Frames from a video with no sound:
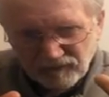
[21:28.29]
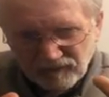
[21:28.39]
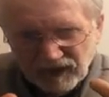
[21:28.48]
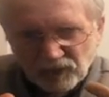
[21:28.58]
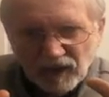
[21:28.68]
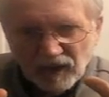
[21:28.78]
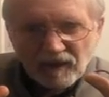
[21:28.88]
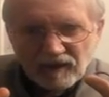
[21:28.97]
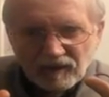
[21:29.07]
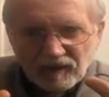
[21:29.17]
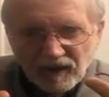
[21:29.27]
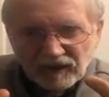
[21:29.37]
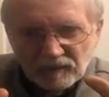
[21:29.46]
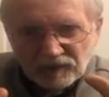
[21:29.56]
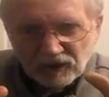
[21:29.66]
Anyway, my
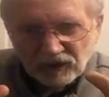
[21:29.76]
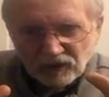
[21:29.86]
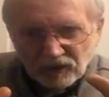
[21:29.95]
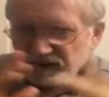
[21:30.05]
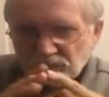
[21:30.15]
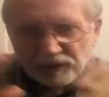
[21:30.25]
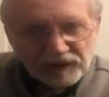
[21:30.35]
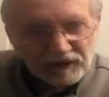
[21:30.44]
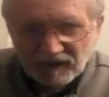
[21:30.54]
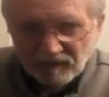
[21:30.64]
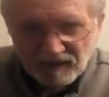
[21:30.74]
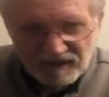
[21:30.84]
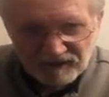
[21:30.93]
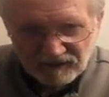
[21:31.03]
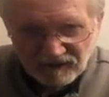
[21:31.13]
computer is completely
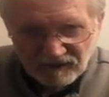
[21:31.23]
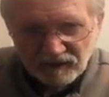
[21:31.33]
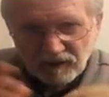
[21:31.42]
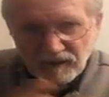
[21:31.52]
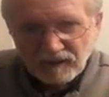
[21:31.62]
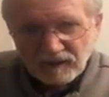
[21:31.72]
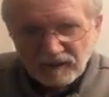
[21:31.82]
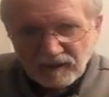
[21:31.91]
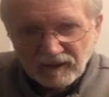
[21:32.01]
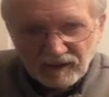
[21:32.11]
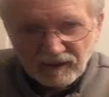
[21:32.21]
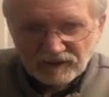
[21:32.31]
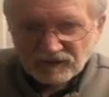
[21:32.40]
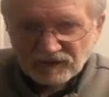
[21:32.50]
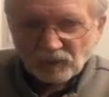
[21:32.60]
messed up.
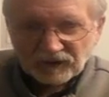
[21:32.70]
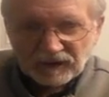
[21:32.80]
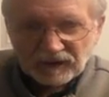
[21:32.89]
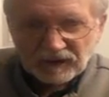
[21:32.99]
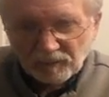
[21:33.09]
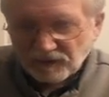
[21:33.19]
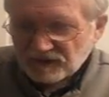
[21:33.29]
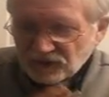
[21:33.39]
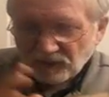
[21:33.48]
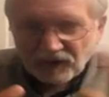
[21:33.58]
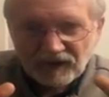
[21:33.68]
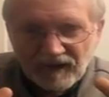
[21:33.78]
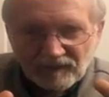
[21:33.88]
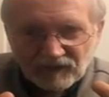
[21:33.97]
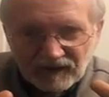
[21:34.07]
It's not working properly, so I'm going to
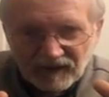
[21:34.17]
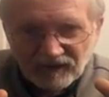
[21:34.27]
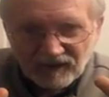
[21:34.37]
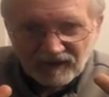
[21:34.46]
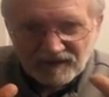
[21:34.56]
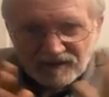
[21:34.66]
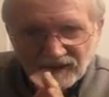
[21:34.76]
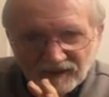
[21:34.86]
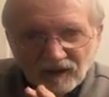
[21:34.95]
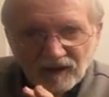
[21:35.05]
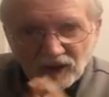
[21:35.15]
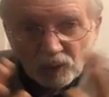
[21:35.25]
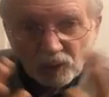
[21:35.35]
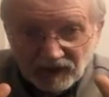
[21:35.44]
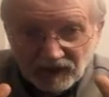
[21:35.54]
have to end this. I
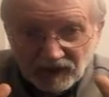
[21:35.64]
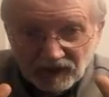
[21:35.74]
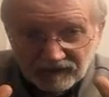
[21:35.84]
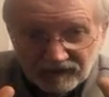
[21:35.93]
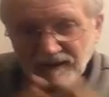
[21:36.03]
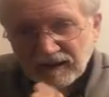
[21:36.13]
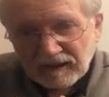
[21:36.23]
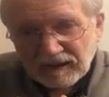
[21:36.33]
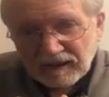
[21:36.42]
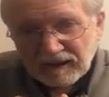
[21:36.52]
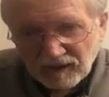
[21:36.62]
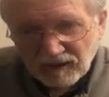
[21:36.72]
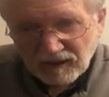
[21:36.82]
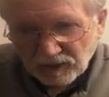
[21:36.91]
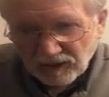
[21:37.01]
don't want to end it,
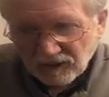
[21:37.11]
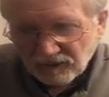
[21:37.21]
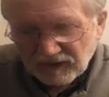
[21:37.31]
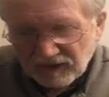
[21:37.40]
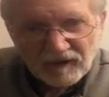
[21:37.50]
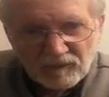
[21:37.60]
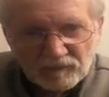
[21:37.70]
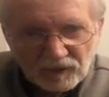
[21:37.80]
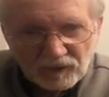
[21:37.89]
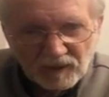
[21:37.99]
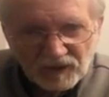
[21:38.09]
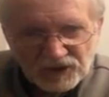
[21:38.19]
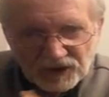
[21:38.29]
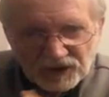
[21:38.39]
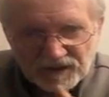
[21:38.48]
but I think I've pretty
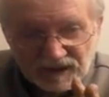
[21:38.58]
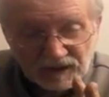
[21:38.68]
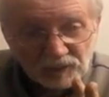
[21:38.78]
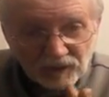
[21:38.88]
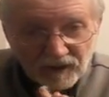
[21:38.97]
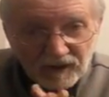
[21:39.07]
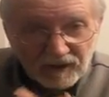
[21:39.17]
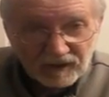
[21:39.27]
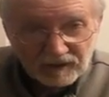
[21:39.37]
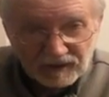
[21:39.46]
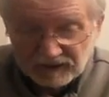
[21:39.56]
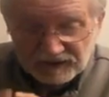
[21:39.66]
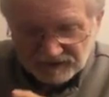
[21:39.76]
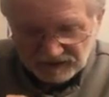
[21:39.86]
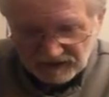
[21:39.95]
much said what I need
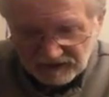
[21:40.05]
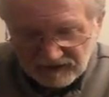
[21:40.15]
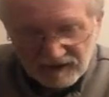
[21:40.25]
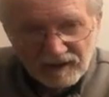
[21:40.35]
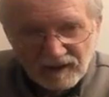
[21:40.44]
to say.